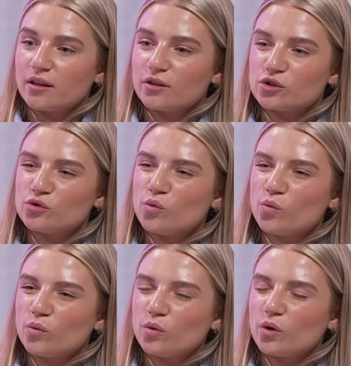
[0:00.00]
there's
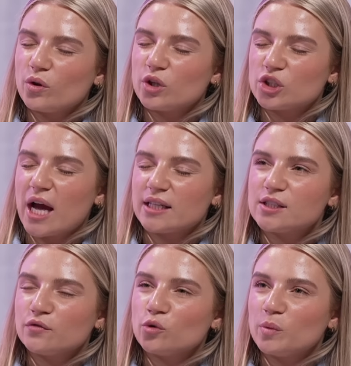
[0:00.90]
no the
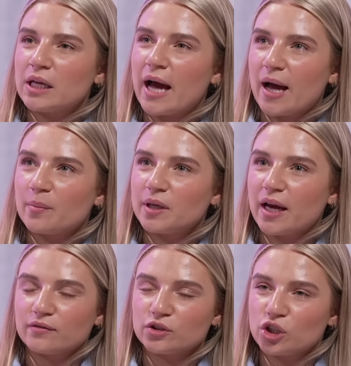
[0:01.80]
chance of you being happy
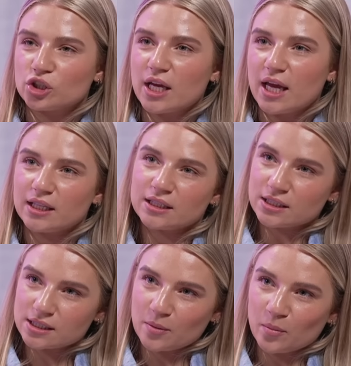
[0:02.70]
after just
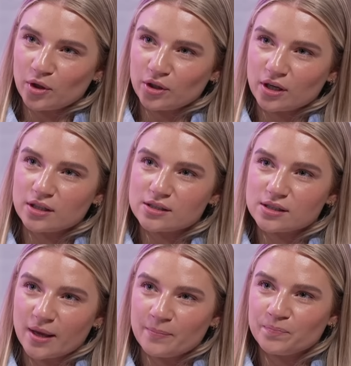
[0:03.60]
ending something is mm.
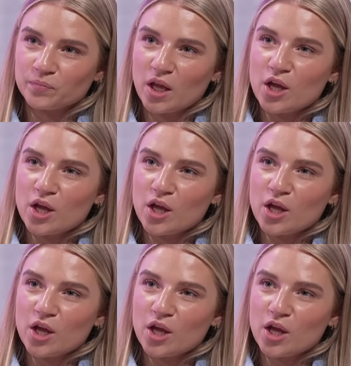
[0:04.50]
slim.